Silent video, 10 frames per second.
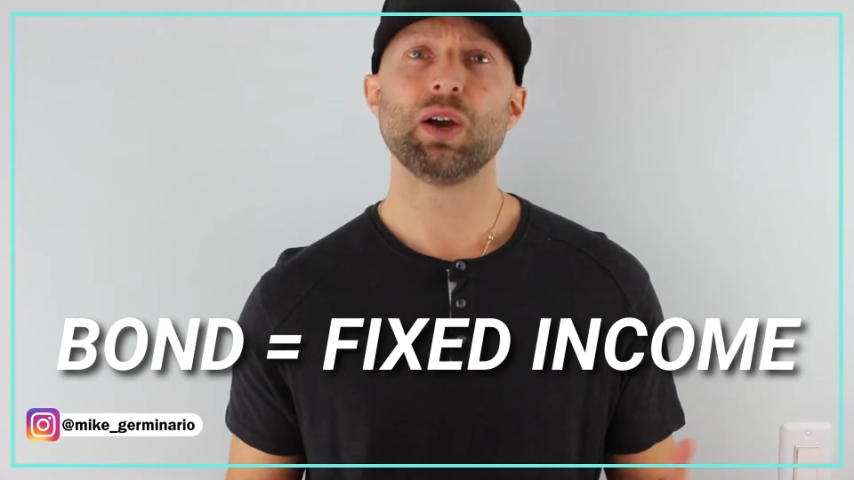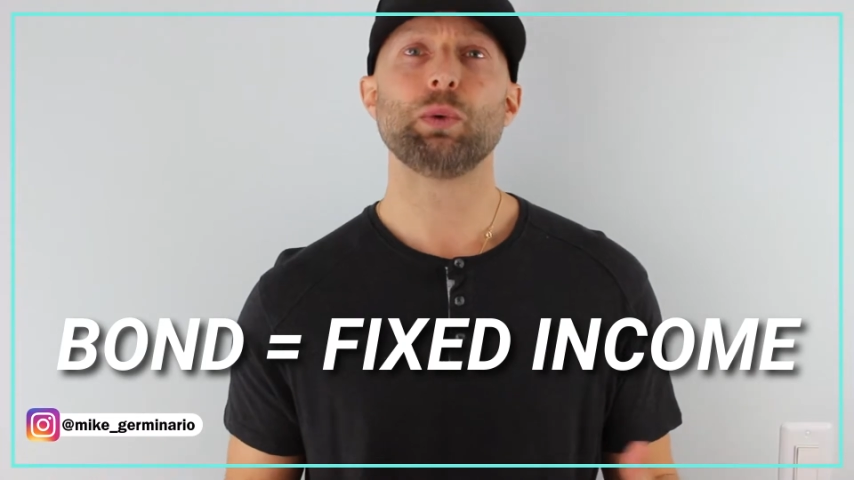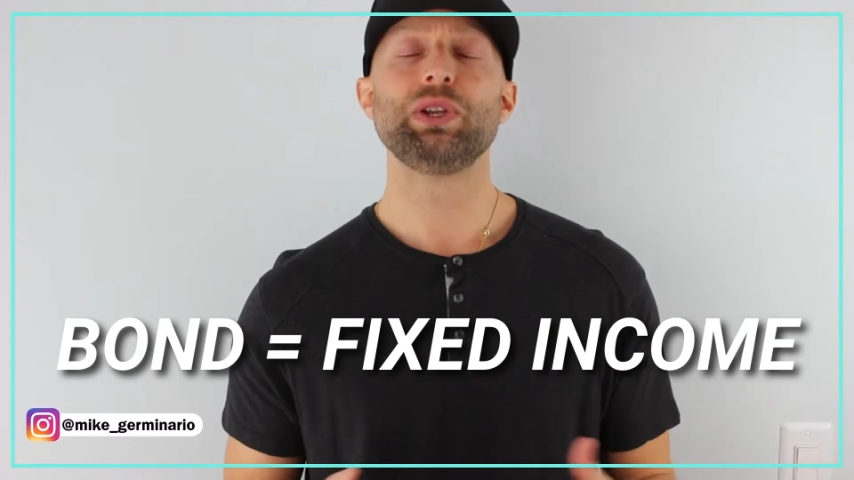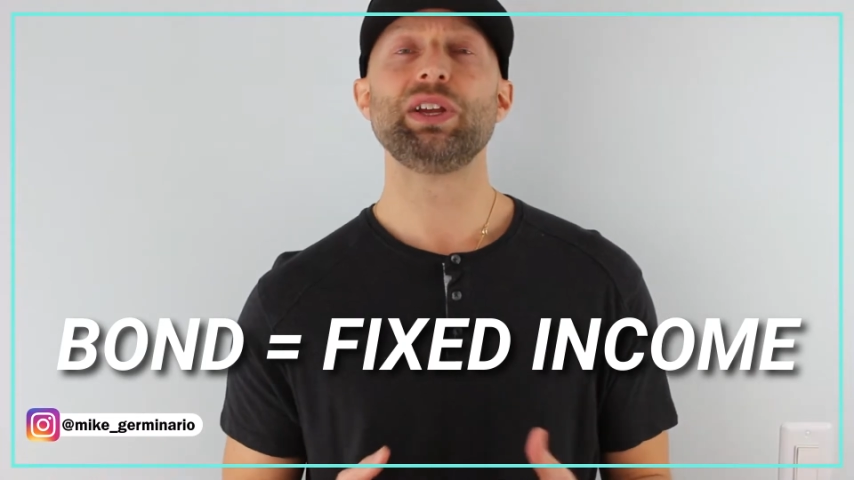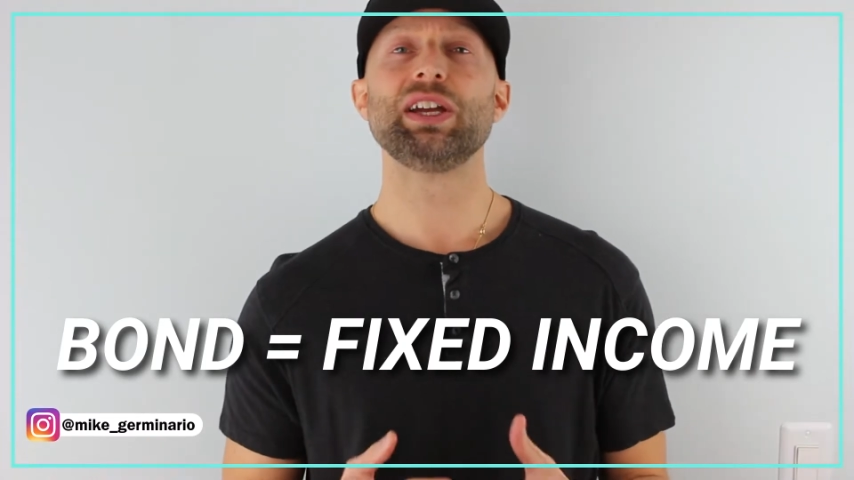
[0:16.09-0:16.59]

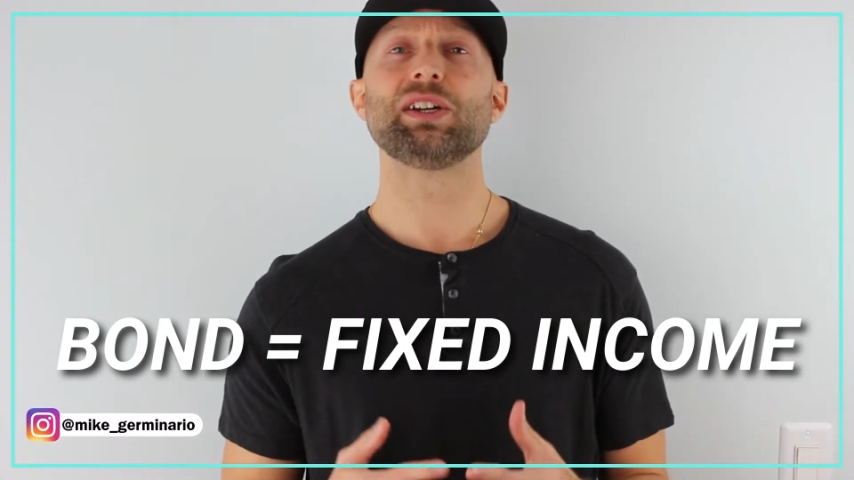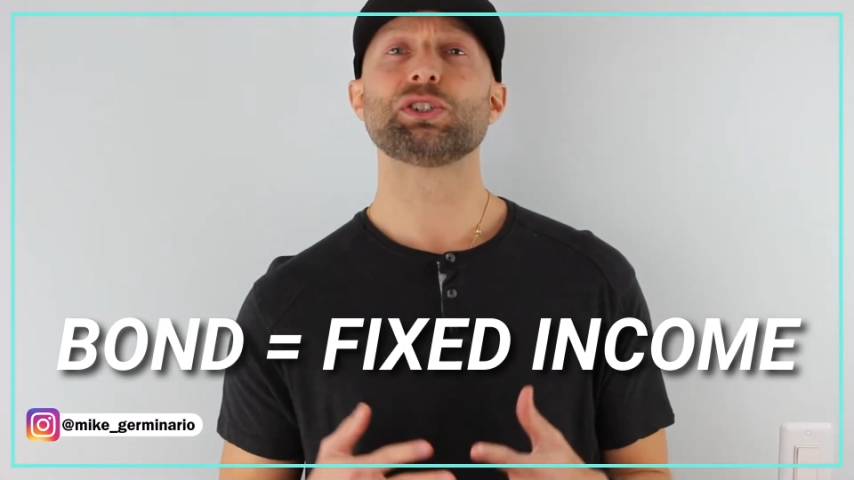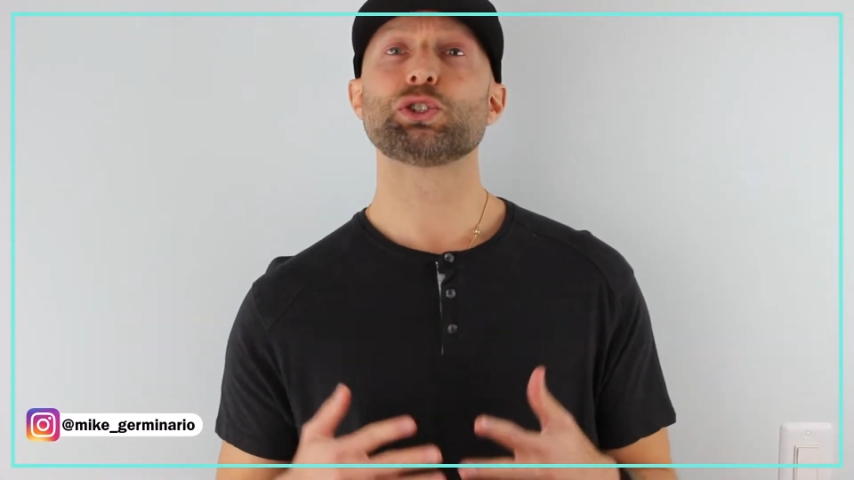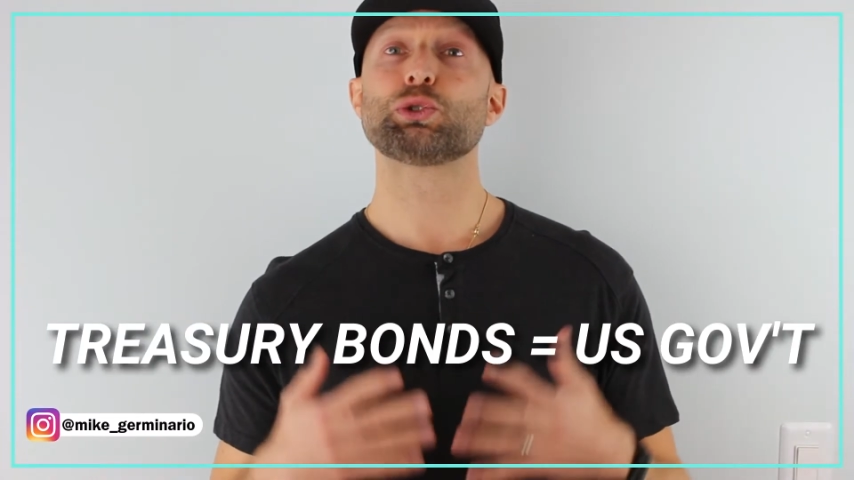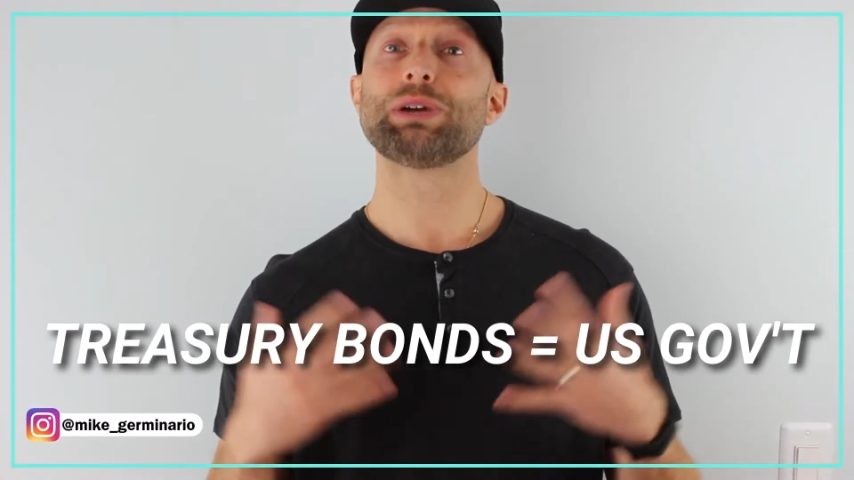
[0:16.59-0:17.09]
When you hear
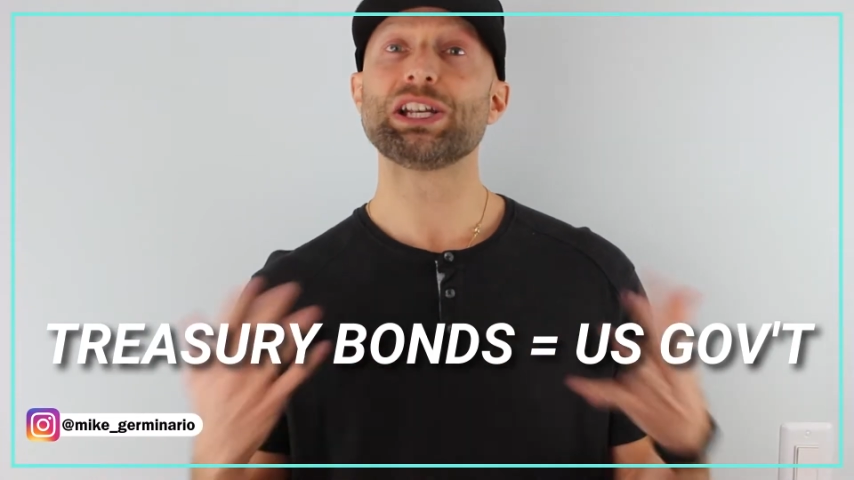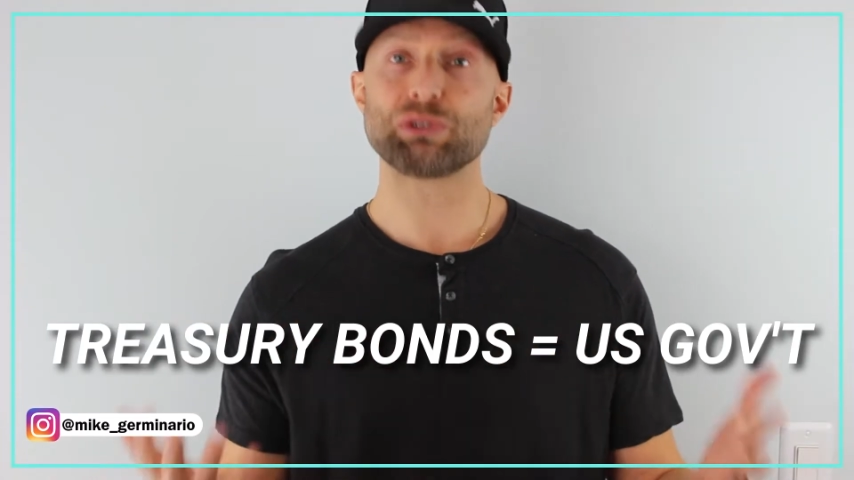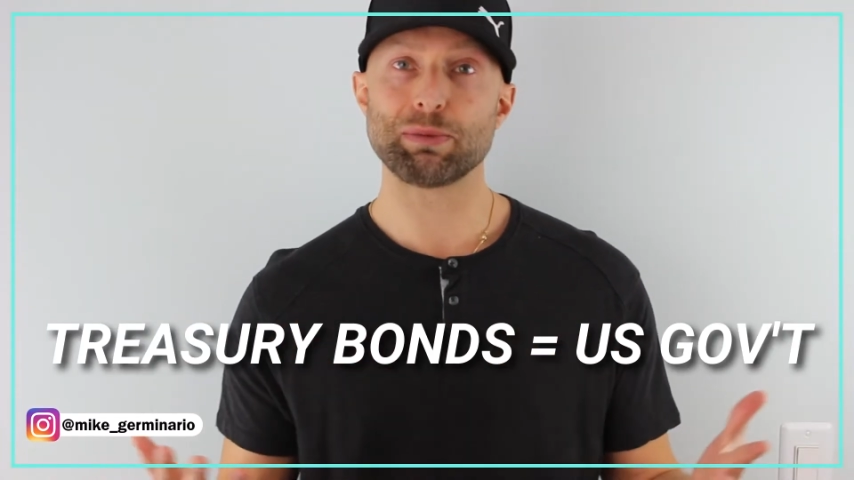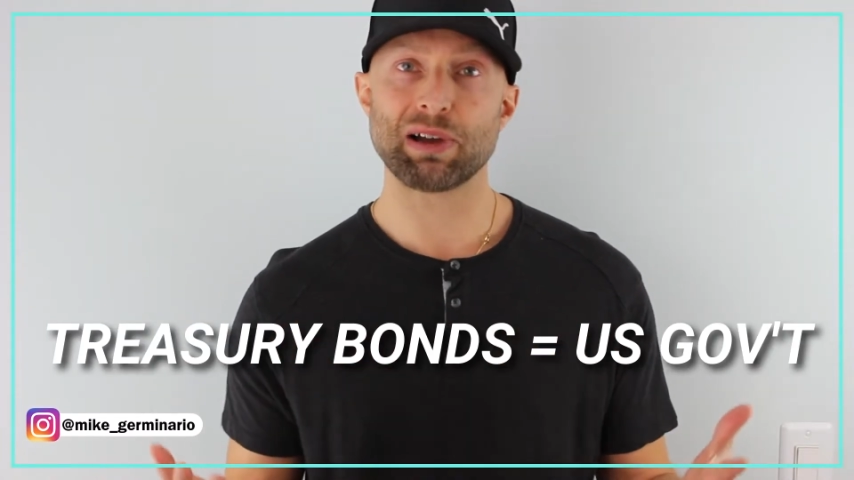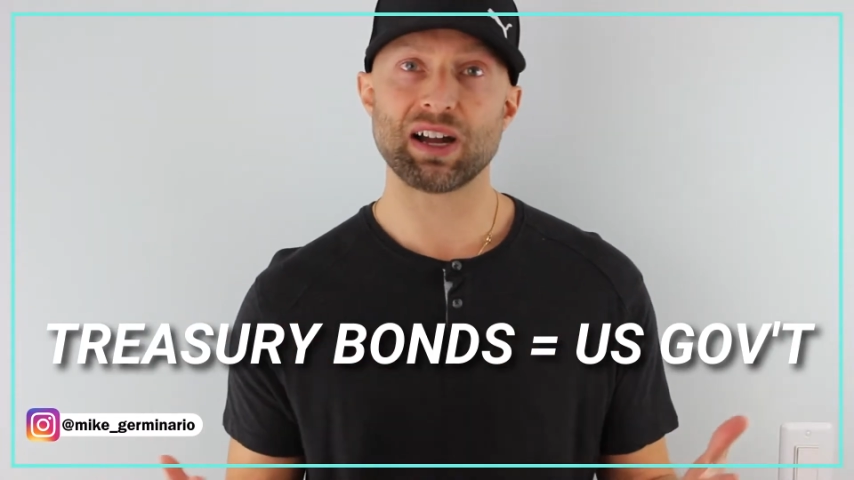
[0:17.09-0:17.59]

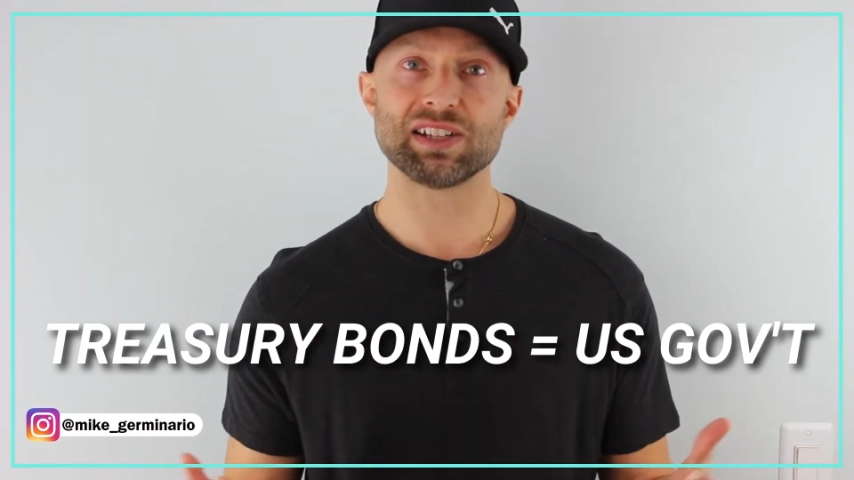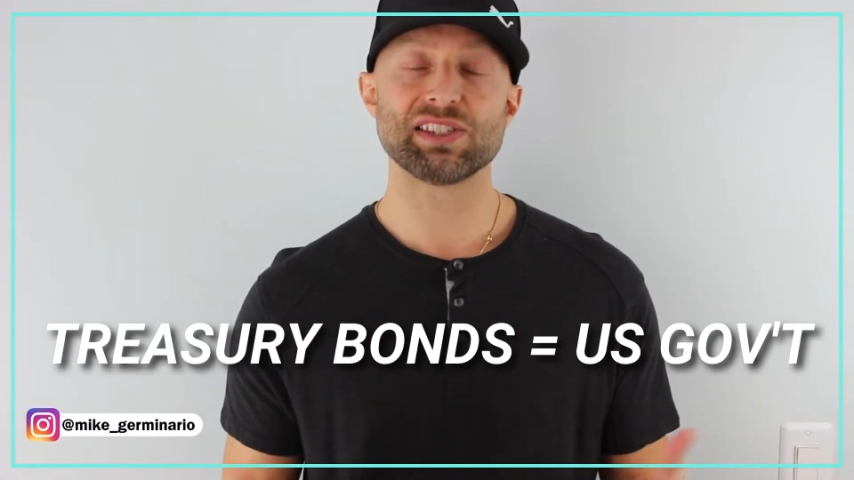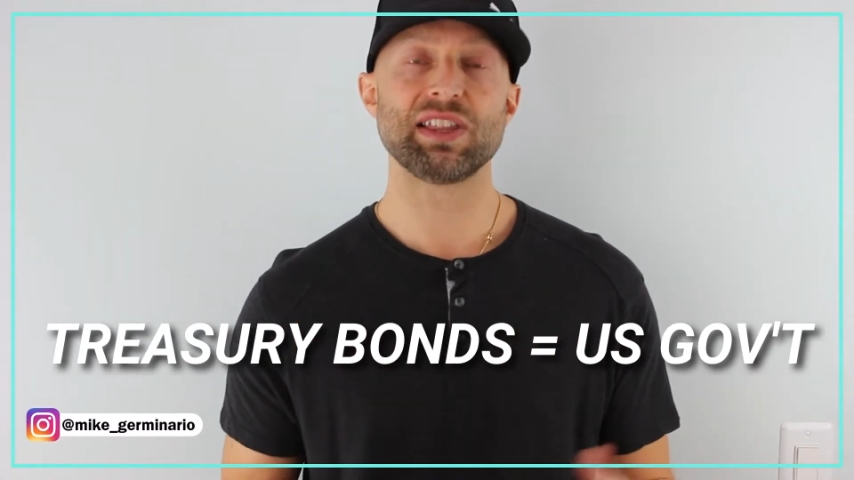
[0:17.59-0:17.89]
treasury bonds,